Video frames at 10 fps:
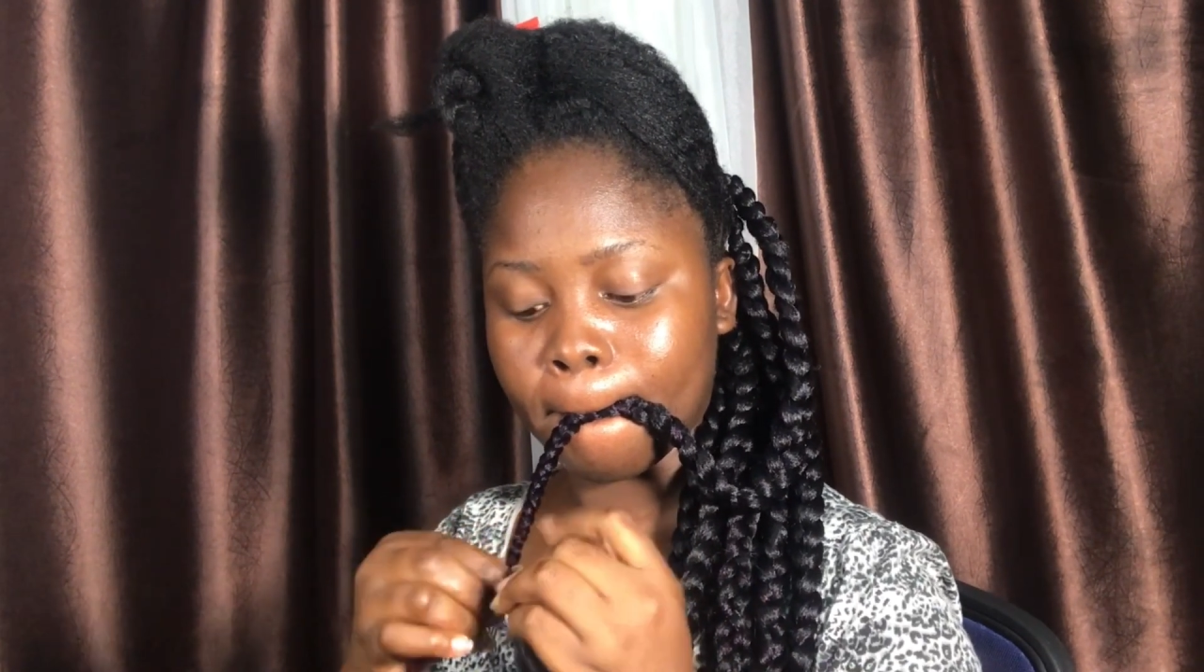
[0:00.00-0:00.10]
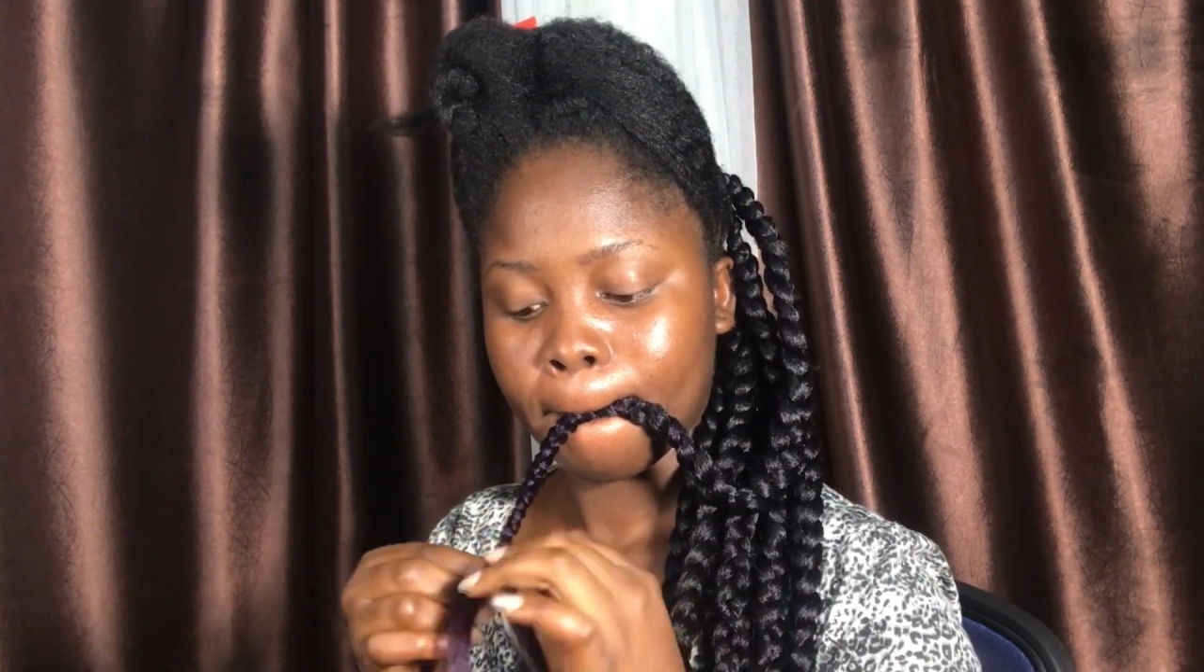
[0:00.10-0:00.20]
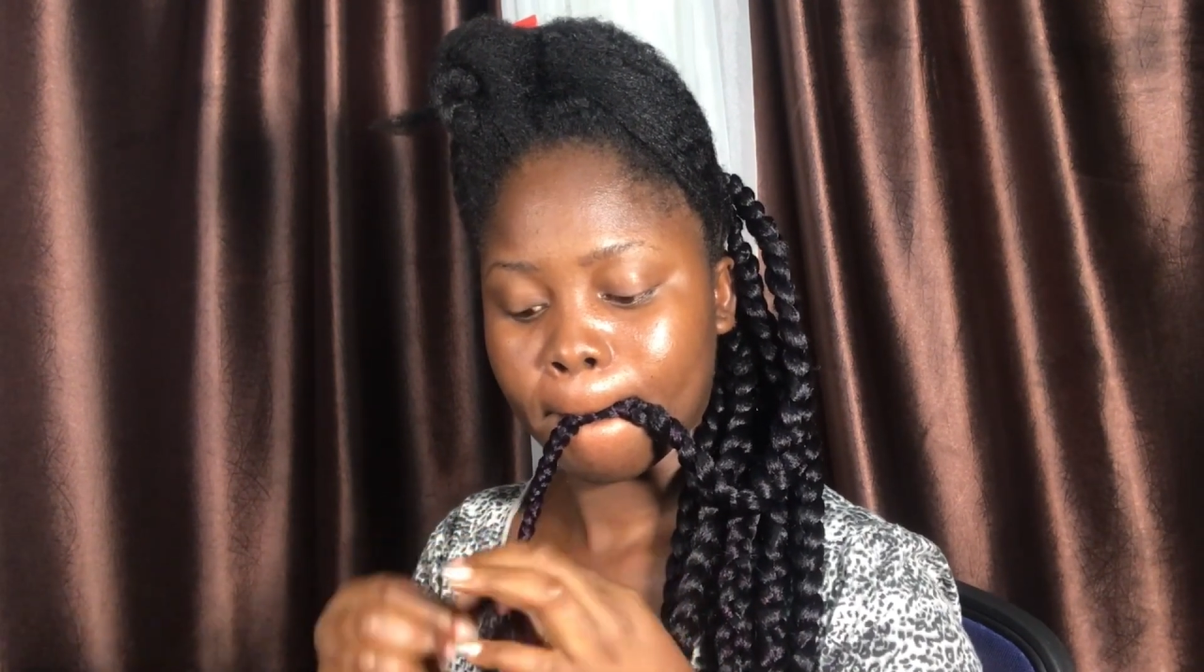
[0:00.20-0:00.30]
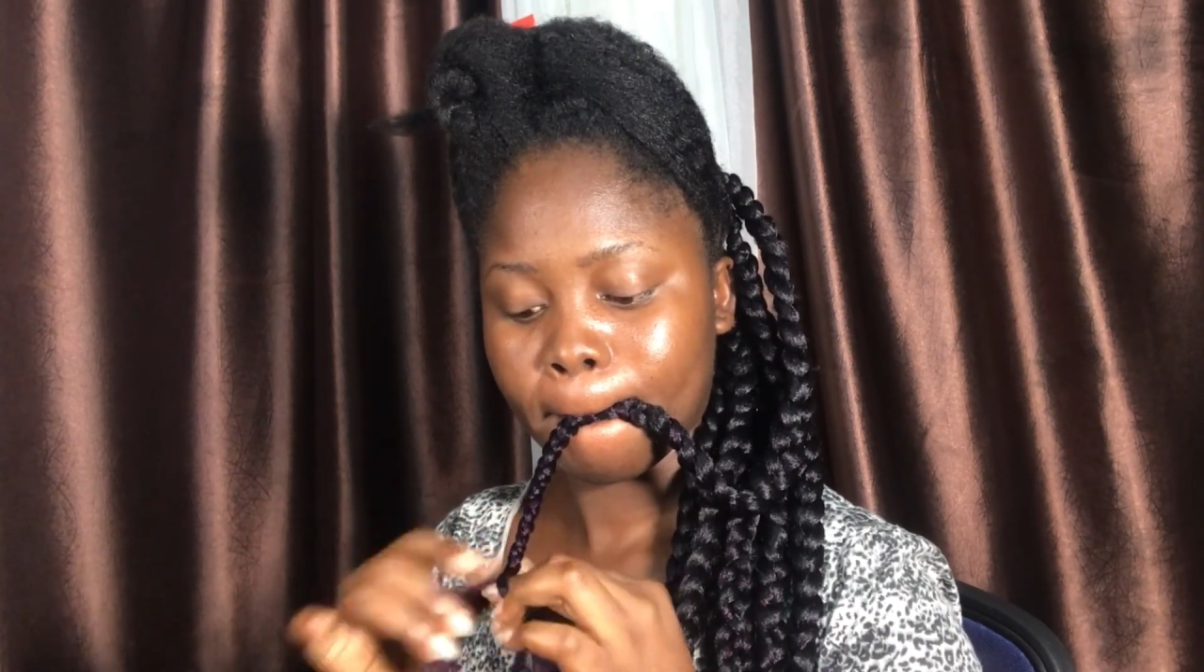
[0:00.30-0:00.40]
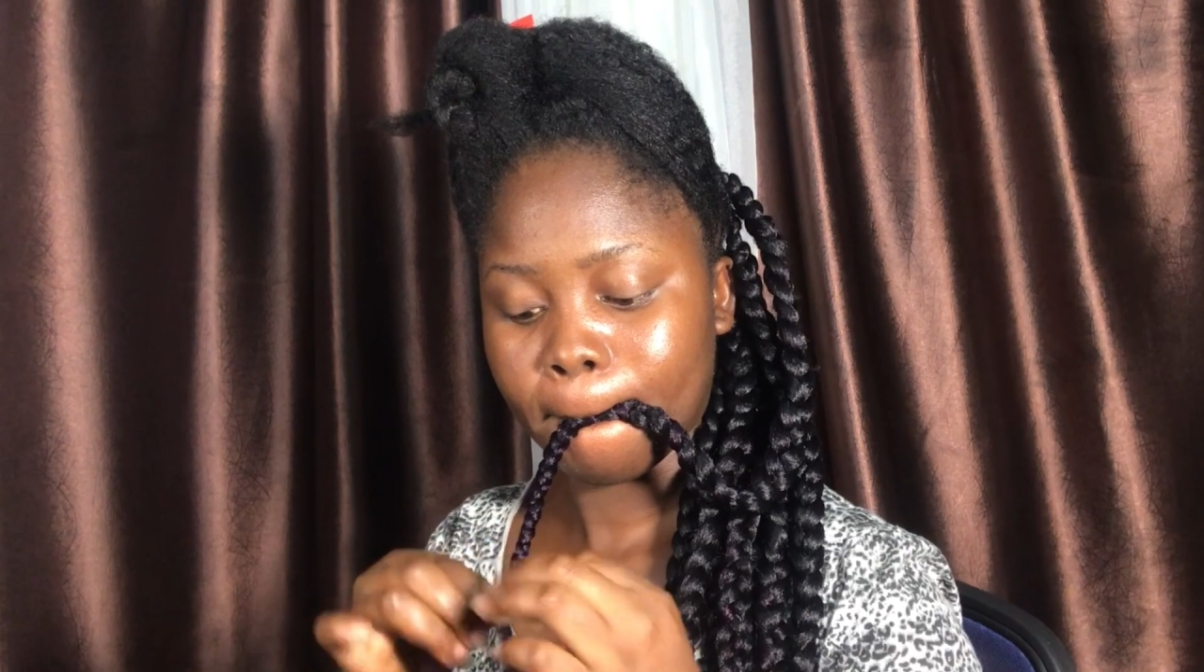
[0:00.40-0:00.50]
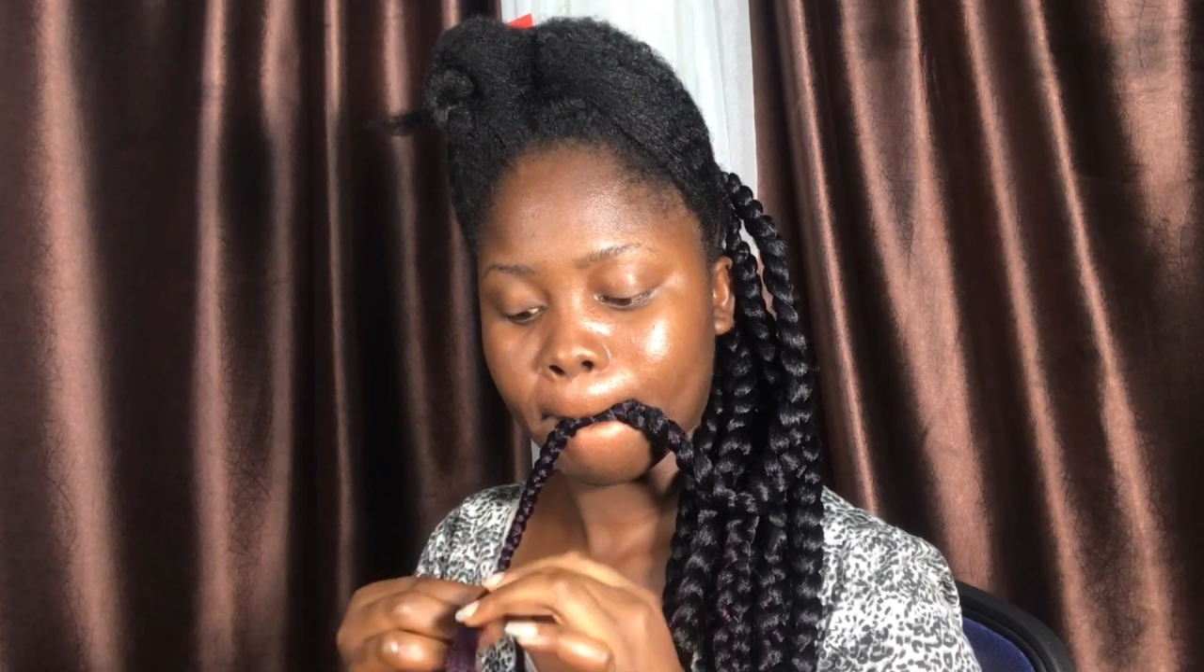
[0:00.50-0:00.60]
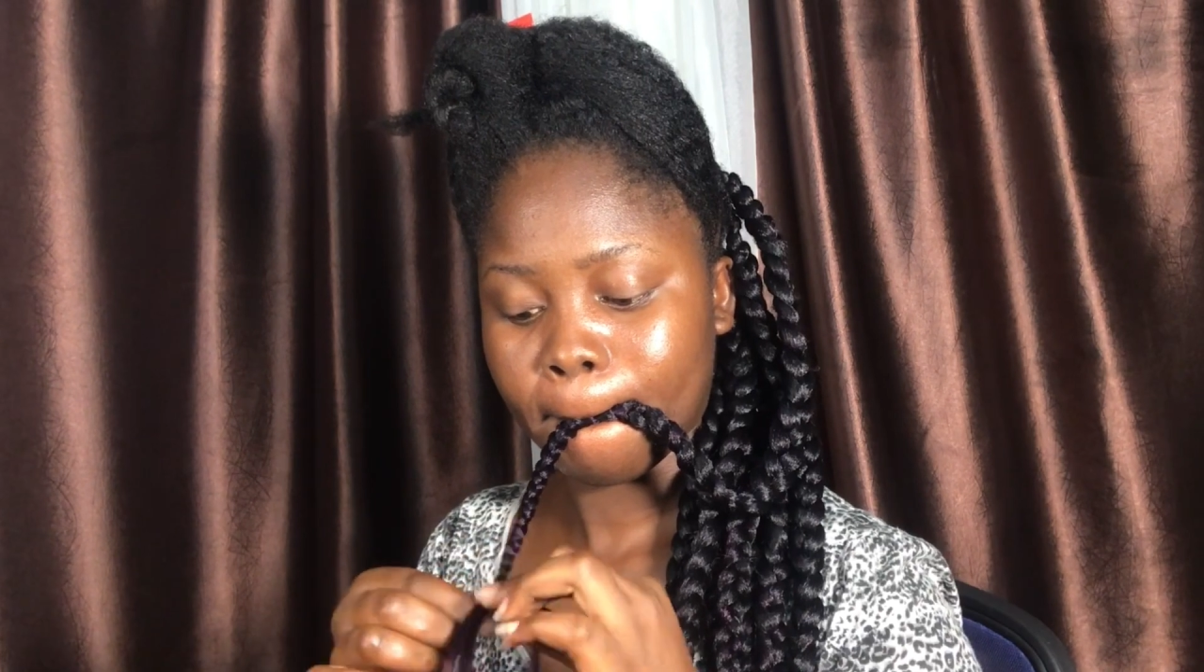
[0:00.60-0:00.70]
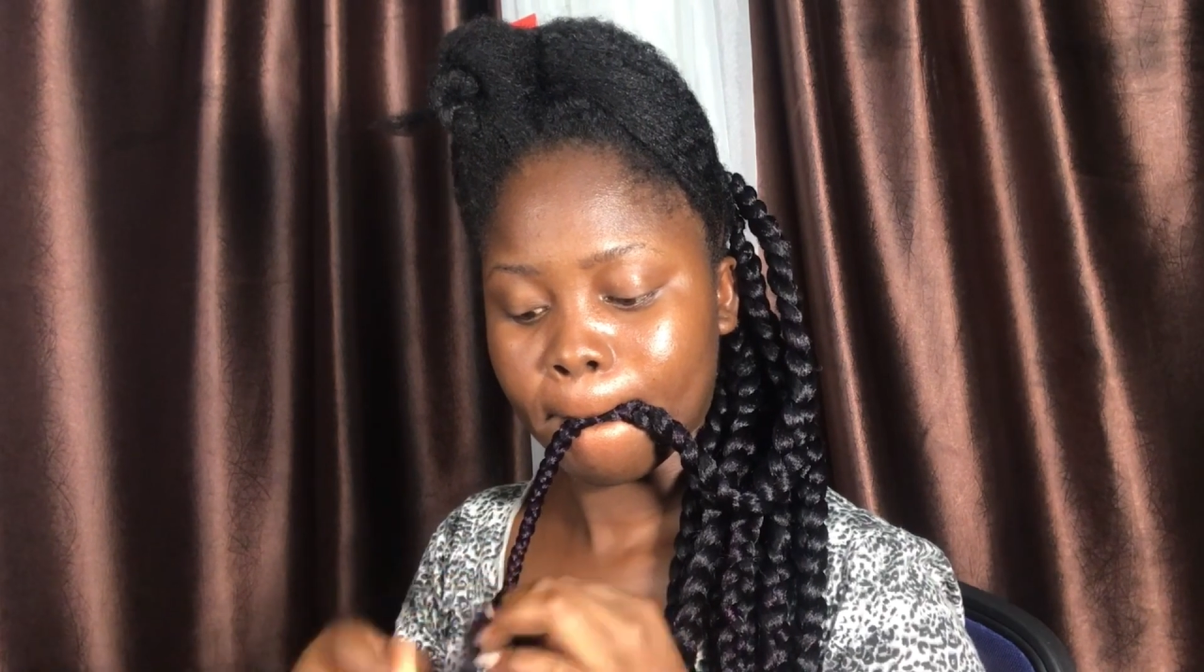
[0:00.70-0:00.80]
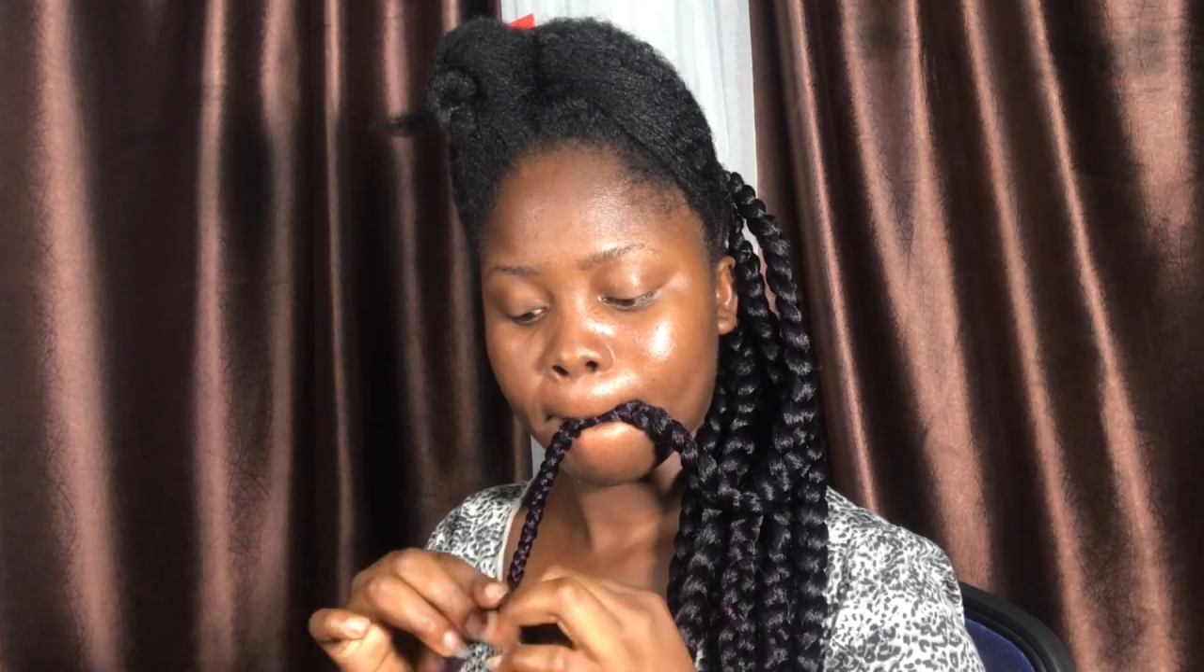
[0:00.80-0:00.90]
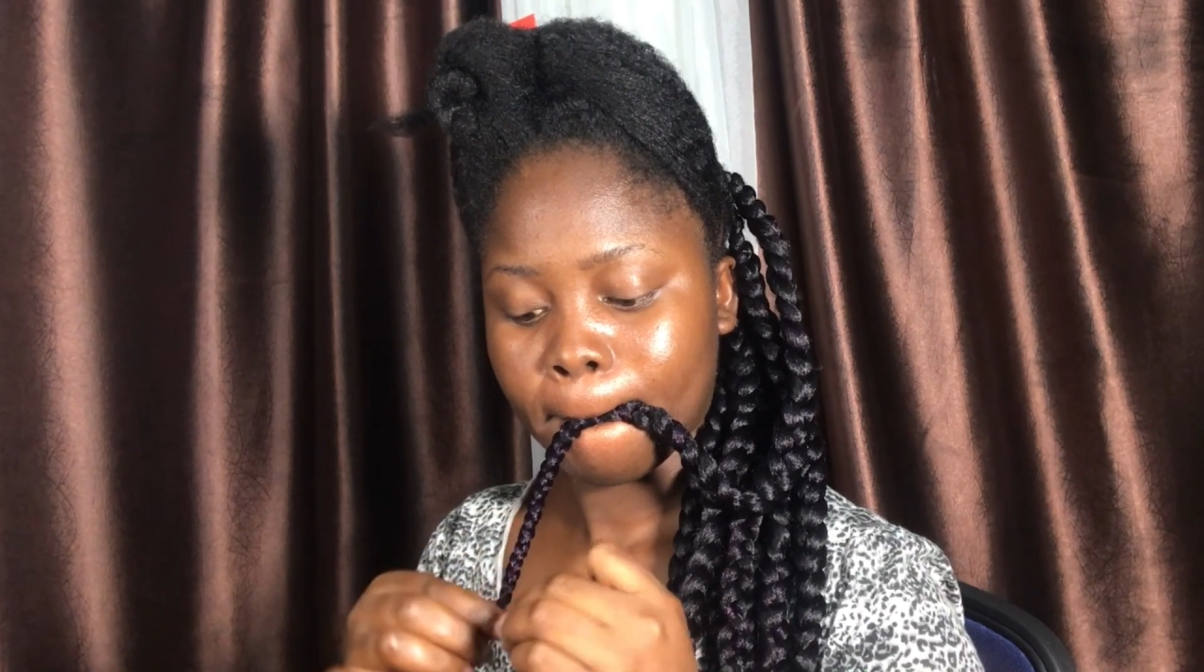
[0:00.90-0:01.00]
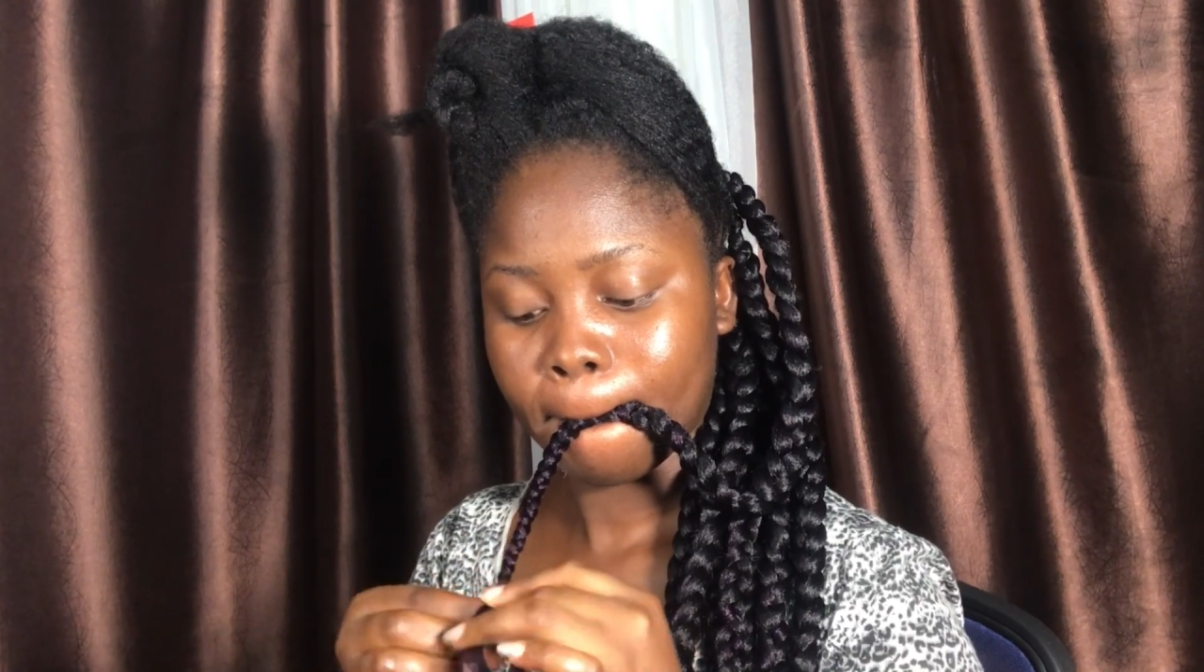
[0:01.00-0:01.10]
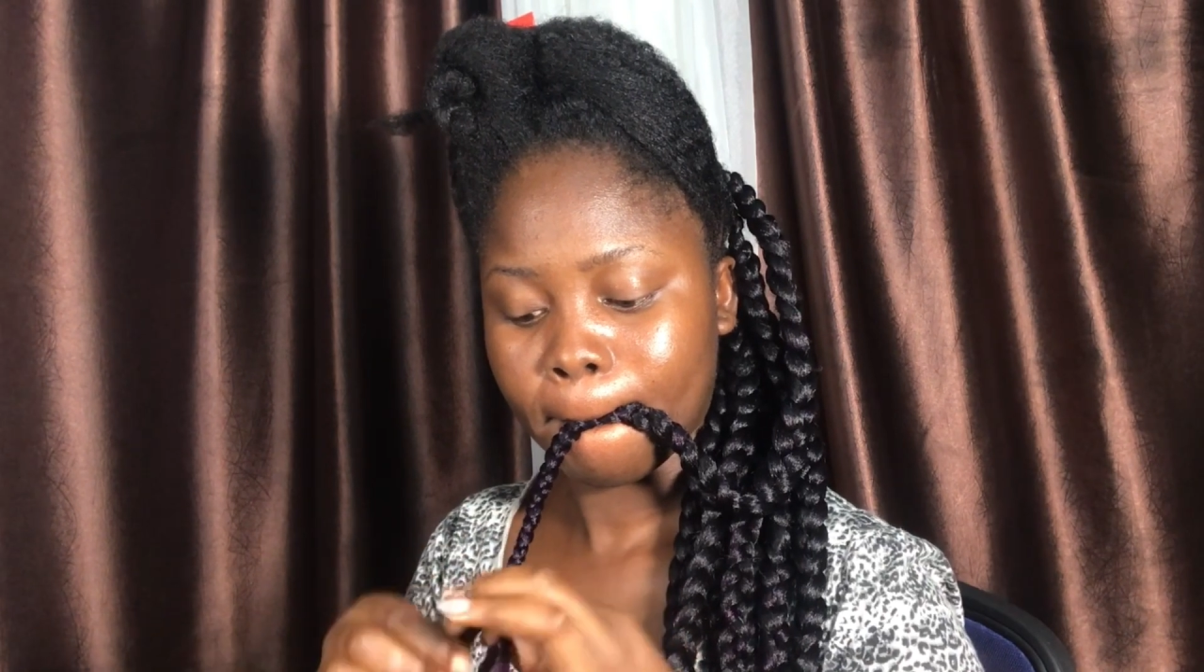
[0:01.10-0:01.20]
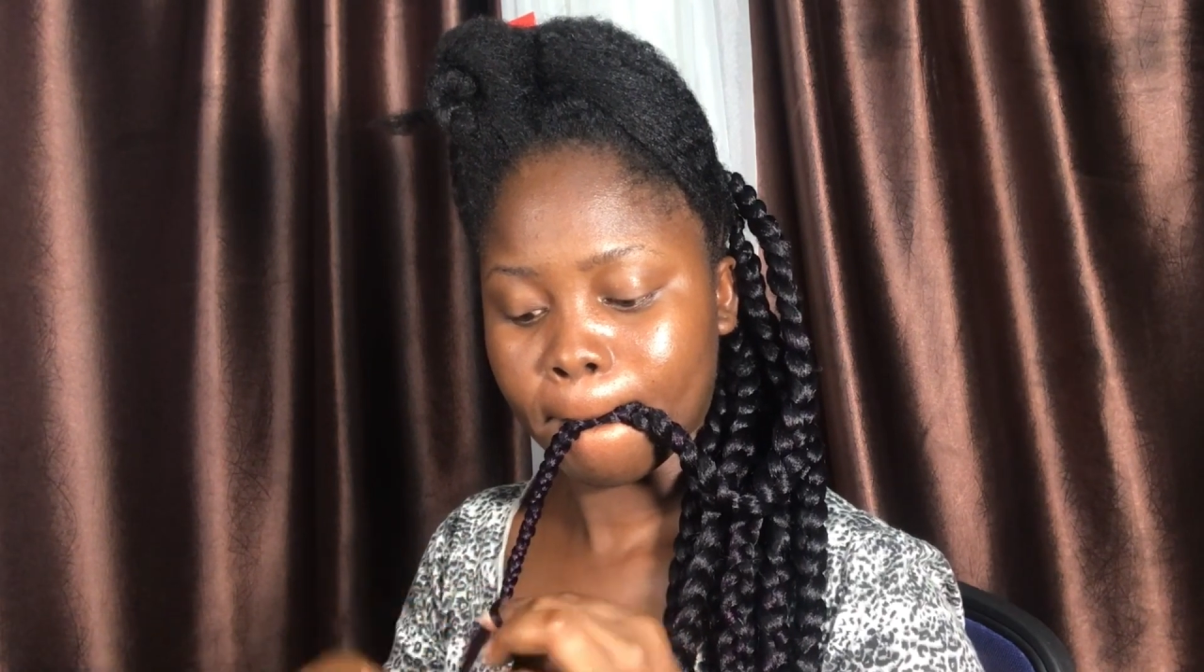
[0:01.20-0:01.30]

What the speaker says: it's not easy